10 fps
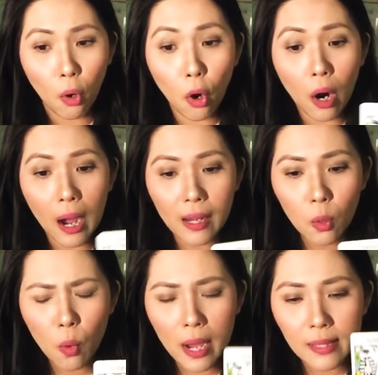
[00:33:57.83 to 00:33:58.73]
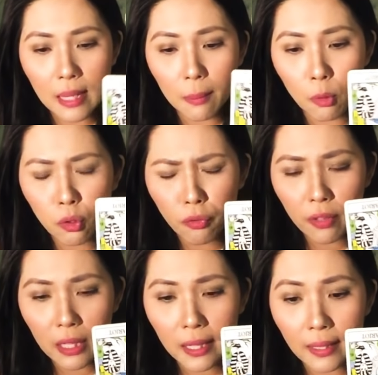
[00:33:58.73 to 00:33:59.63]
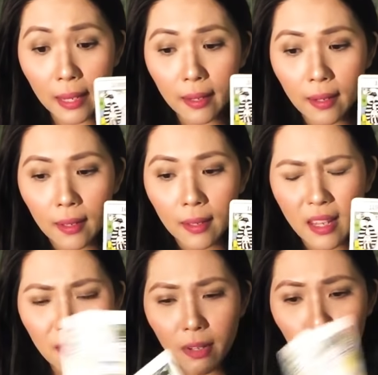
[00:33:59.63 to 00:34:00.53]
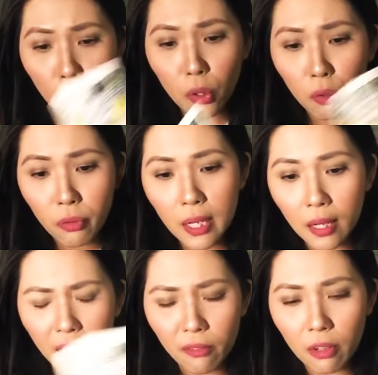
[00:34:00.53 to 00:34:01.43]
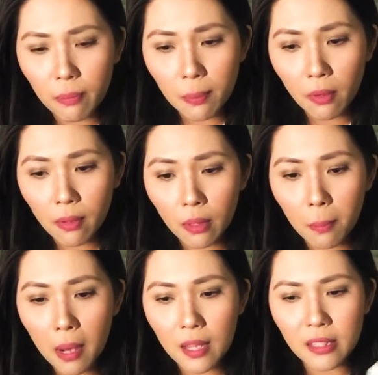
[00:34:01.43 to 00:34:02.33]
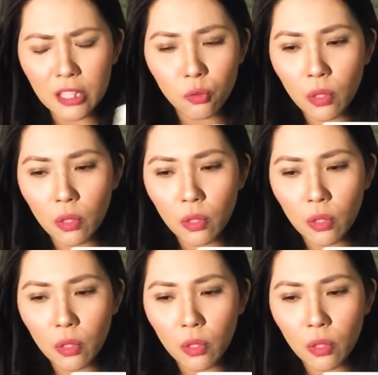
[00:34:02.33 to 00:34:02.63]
Or otherwise, I'm also feeling that even though you reconnect with people from the past, there's